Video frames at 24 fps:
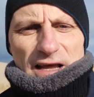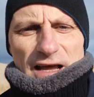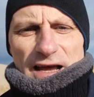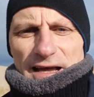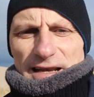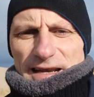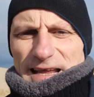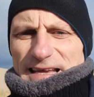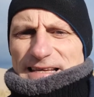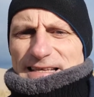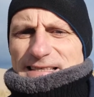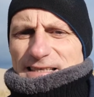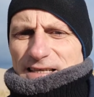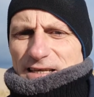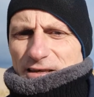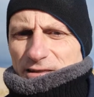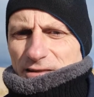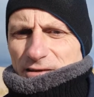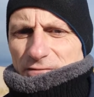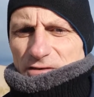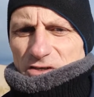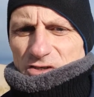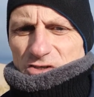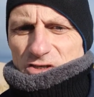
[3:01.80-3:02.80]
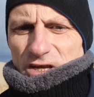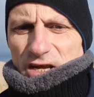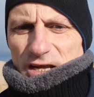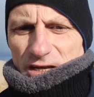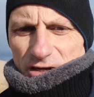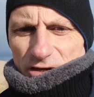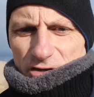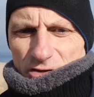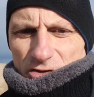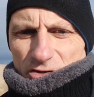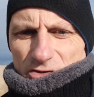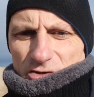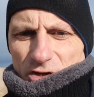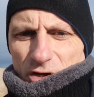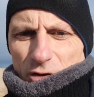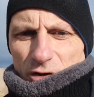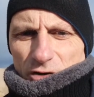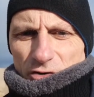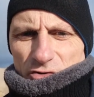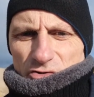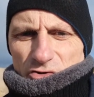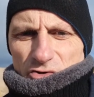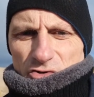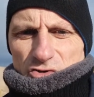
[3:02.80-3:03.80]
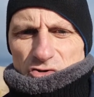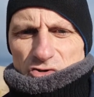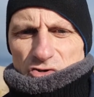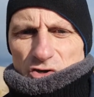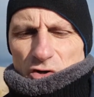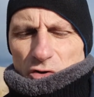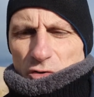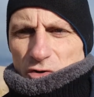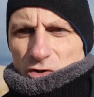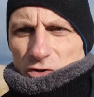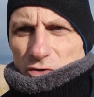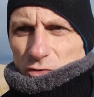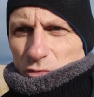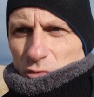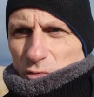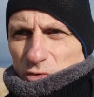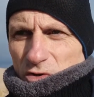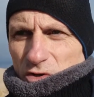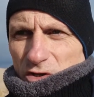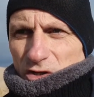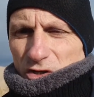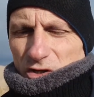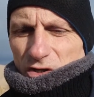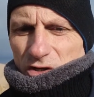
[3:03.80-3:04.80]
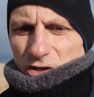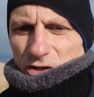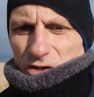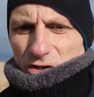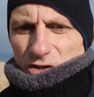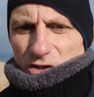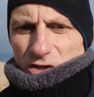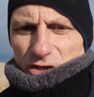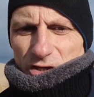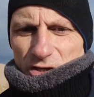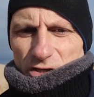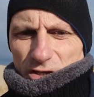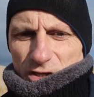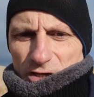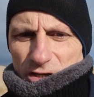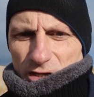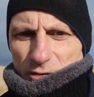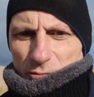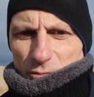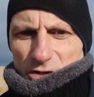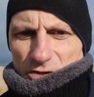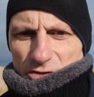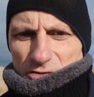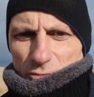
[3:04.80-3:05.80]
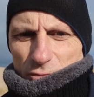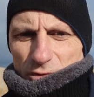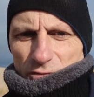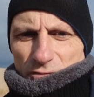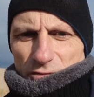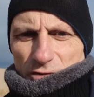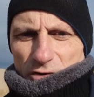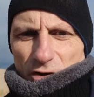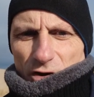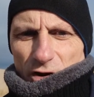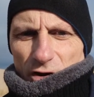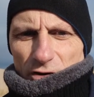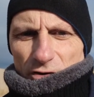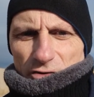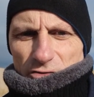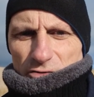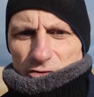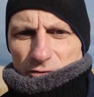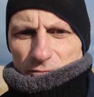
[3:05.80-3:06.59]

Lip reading: and 80th of a second, so I'll just show you the image we've got.